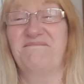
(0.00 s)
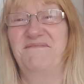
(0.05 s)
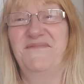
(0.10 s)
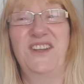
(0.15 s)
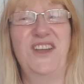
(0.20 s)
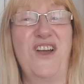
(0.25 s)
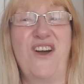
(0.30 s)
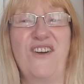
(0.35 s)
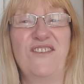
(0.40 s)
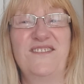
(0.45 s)

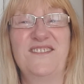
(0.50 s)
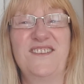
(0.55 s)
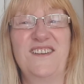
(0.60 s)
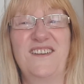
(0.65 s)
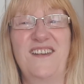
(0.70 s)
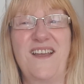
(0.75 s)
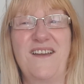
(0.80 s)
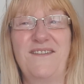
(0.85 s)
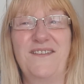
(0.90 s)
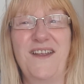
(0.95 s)
the gardens are
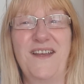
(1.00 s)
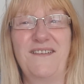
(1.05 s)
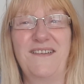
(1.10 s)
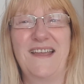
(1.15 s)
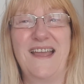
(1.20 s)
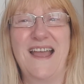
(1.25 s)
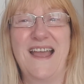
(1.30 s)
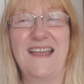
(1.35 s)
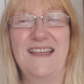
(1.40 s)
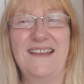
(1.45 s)
going
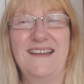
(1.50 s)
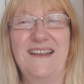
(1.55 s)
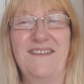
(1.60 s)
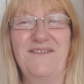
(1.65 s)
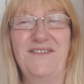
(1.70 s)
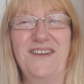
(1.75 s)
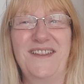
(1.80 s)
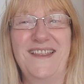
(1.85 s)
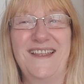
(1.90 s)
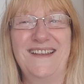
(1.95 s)
okay and
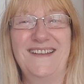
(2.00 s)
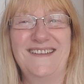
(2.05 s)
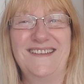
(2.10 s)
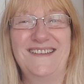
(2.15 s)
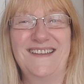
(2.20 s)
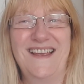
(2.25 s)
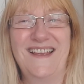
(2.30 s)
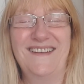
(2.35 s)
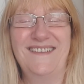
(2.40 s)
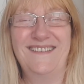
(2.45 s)
everything.
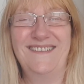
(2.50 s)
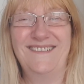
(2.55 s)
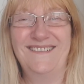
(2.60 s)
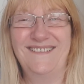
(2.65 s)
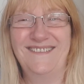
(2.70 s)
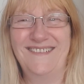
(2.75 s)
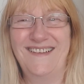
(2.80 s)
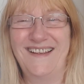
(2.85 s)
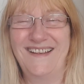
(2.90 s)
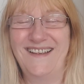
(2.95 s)
So
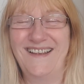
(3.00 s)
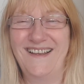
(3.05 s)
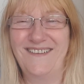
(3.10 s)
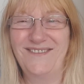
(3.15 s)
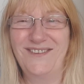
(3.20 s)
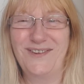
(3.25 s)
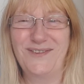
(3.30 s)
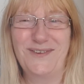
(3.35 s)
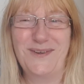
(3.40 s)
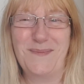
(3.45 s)

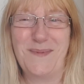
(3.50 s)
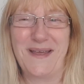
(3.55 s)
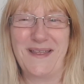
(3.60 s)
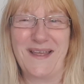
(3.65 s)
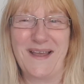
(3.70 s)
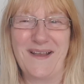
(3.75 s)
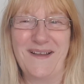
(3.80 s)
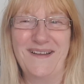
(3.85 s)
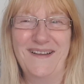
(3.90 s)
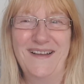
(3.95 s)
I've told you about
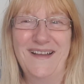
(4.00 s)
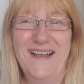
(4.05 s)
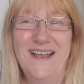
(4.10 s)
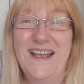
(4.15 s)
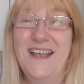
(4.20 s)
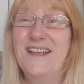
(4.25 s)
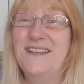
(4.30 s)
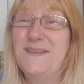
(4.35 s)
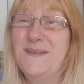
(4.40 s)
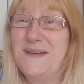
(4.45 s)
that.
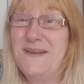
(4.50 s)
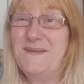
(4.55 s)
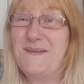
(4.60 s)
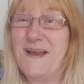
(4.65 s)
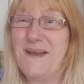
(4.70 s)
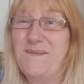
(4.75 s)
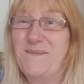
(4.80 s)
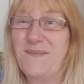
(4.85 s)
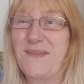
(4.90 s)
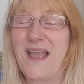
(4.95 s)
So
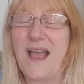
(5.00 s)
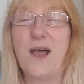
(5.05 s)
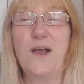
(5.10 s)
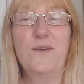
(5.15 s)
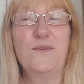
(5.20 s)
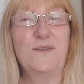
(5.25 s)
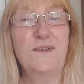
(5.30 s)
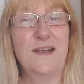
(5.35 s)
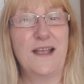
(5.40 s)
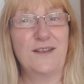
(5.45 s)
anyway,
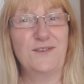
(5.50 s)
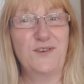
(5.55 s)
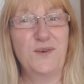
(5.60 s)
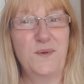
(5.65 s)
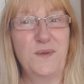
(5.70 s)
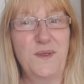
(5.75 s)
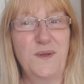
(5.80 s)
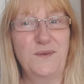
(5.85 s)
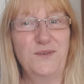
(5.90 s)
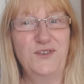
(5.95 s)
I'll catch up
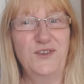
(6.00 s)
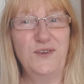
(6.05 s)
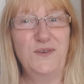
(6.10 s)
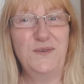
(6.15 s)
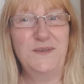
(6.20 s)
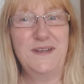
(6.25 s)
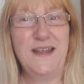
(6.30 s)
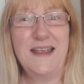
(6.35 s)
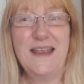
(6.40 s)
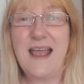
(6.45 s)
with you on
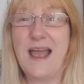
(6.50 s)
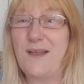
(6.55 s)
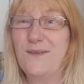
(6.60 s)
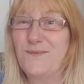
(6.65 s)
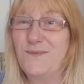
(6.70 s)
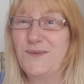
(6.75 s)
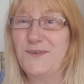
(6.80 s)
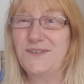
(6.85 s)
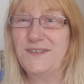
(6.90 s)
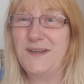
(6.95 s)
Tuesday,
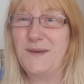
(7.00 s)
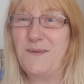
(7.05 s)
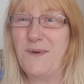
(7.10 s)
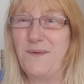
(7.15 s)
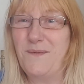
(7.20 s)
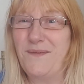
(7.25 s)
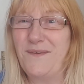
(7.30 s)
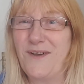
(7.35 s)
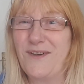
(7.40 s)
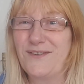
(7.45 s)
and we'll see
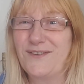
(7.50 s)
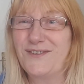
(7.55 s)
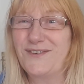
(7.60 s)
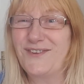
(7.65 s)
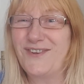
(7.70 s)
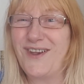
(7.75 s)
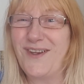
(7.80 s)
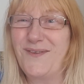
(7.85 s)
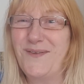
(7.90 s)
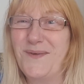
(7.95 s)
what we've got to
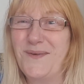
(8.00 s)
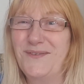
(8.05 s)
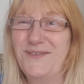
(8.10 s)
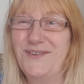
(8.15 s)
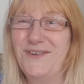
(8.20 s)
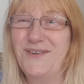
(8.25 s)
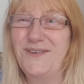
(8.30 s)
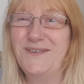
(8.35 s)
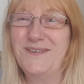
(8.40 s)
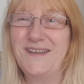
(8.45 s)
show you on
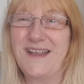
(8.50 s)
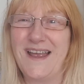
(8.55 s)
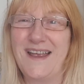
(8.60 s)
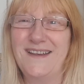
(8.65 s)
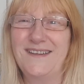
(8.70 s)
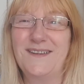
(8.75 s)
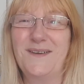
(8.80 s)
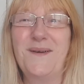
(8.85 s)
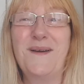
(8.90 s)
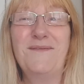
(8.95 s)
Tuesday.
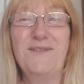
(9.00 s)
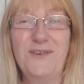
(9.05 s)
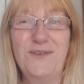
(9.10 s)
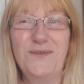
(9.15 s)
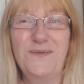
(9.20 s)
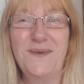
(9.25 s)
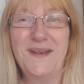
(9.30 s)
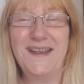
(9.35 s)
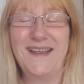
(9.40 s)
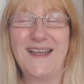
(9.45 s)
So have a
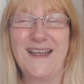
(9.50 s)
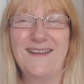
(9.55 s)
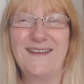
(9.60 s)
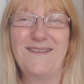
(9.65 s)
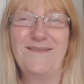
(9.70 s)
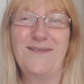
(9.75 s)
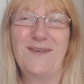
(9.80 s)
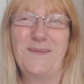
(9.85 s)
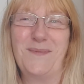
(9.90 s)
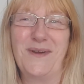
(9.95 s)
good weekend,
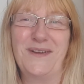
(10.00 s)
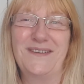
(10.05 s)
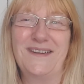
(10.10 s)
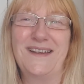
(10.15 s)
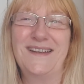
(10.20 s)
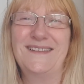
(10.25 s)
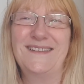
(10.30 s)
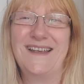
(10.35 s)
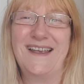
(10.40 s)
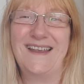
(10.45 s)
everybody,
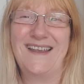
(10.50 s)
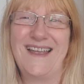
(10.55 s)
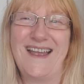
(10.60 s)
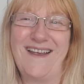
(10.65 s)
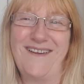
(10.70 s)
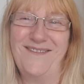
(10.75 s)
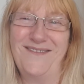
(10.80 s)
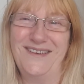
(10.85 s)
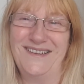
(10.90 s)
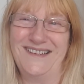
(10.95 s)
and take
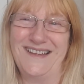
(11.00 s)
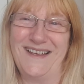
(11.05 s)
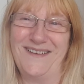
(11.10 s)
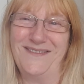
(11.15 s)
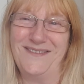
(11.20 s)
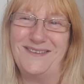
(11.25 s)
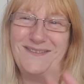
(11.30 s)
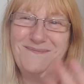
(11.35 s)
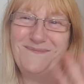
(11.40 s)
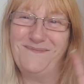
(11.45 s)
care of
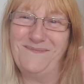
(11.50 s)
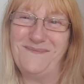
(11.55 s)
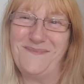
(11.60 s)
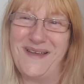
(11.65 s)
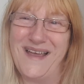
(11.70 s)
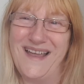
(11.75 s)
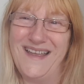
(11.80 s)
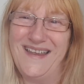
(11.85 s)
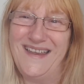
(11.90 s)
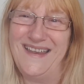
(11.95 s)
yourselves.
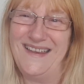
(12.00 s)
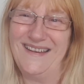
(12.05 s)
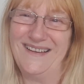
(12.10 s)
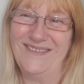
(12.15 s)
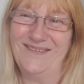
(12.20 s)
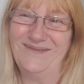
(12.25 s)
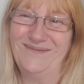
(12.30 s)
Bye.